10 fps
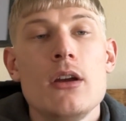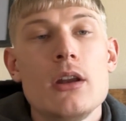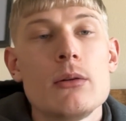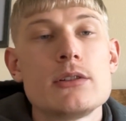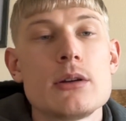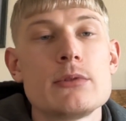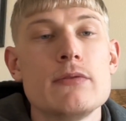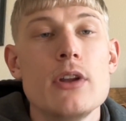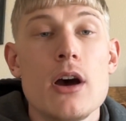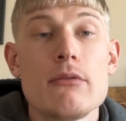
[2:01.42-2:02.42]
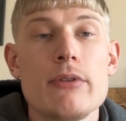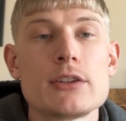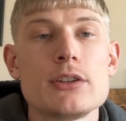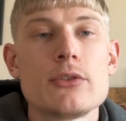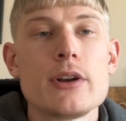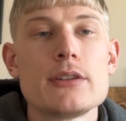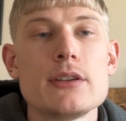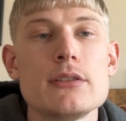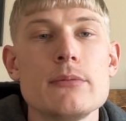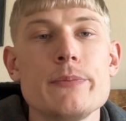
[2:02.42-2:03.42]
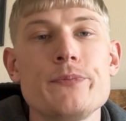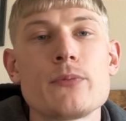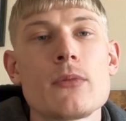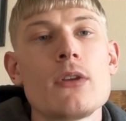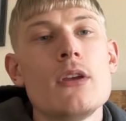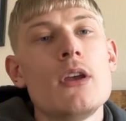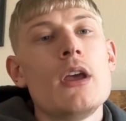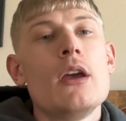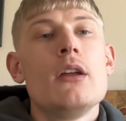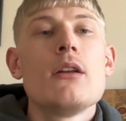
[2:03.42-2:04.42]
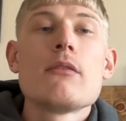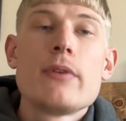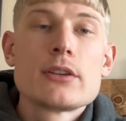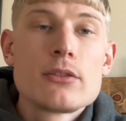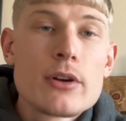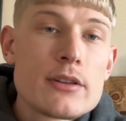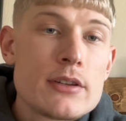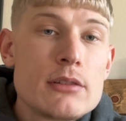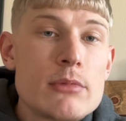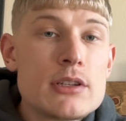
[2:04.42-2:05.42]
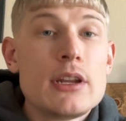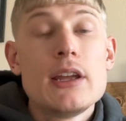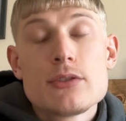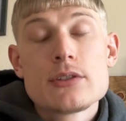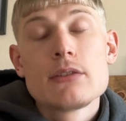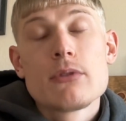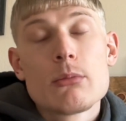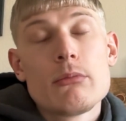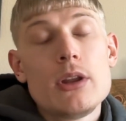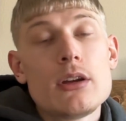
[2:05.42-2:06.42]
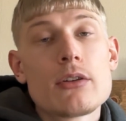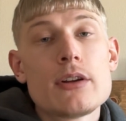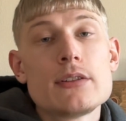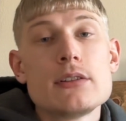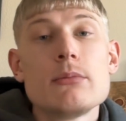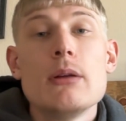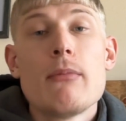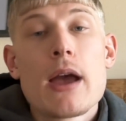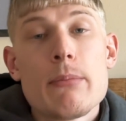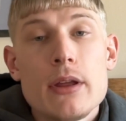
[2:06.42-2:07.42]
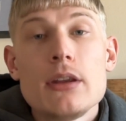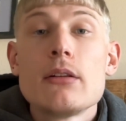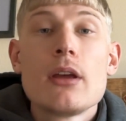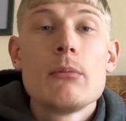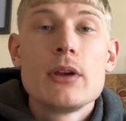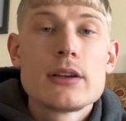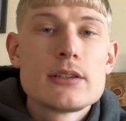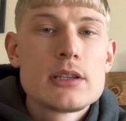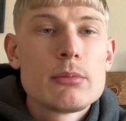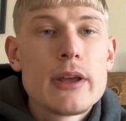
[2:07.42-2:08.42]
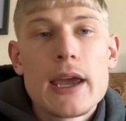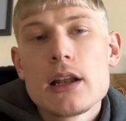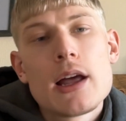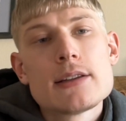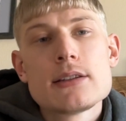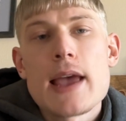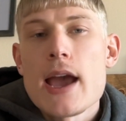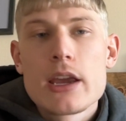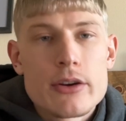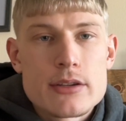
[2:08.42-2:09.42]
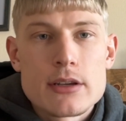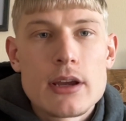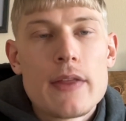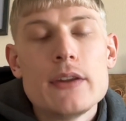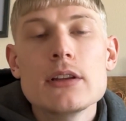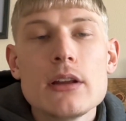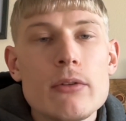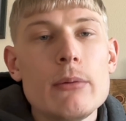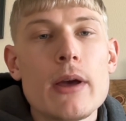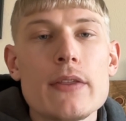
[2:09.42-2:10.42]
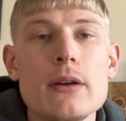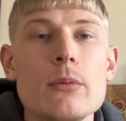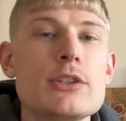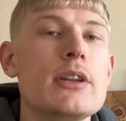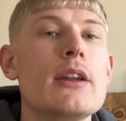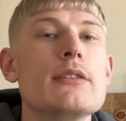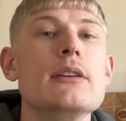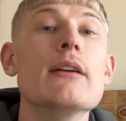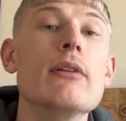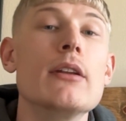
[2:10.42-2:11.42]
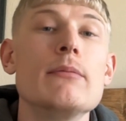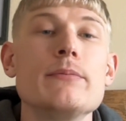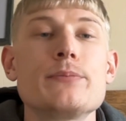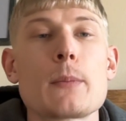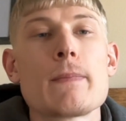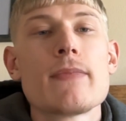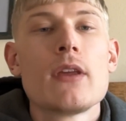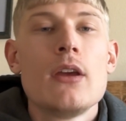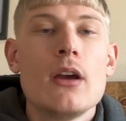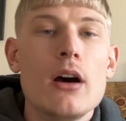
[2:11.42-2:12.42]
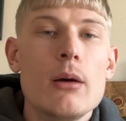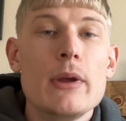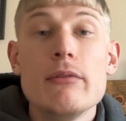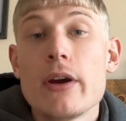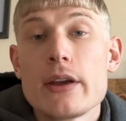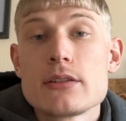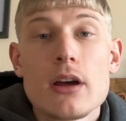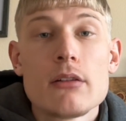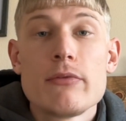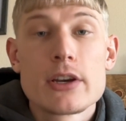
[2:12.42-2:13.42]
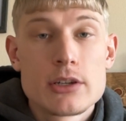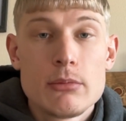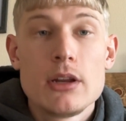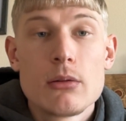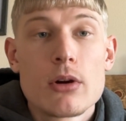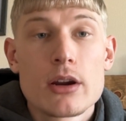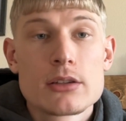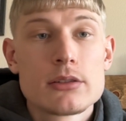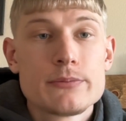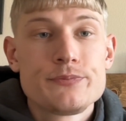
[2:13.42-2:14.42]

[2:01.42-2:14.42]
Now, in terms of nonfiction criticism is an interesting form of media criticism, in my opinion, because it simply analyzes accuracy and the delivery method in which data is given in various nonfiction media works.